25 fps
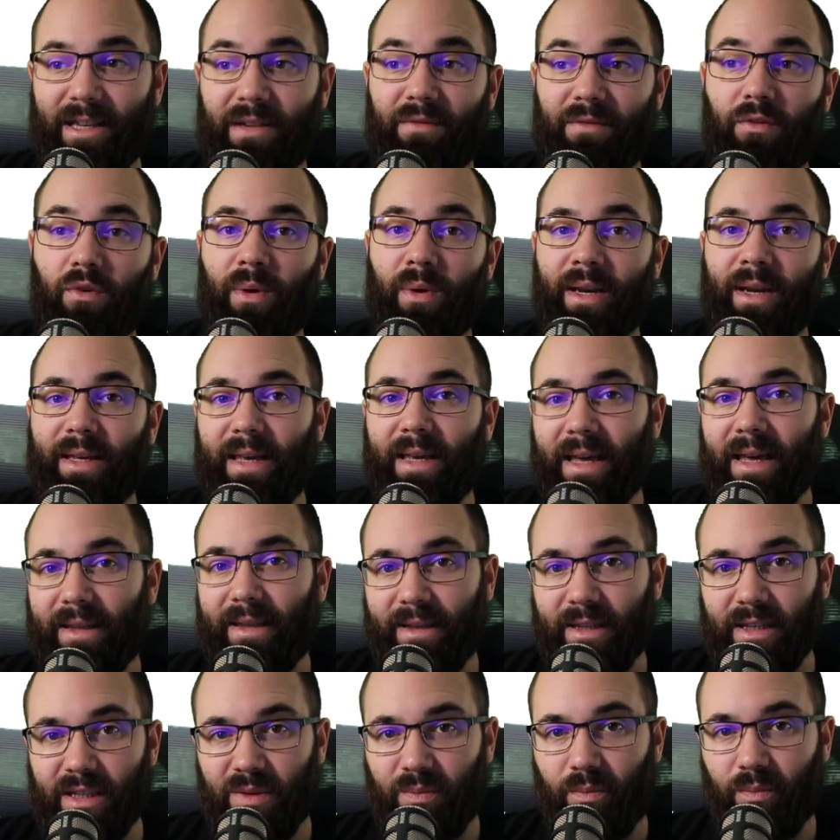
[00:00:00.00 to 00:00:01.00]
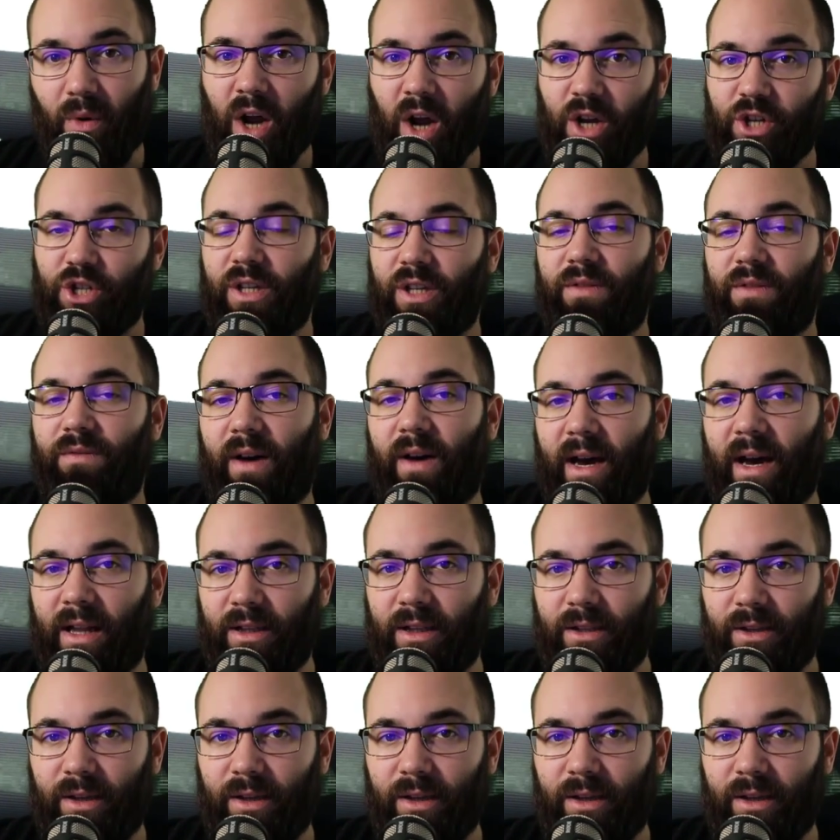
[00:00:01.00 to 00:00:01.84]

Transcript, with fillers: If you want to get this project file,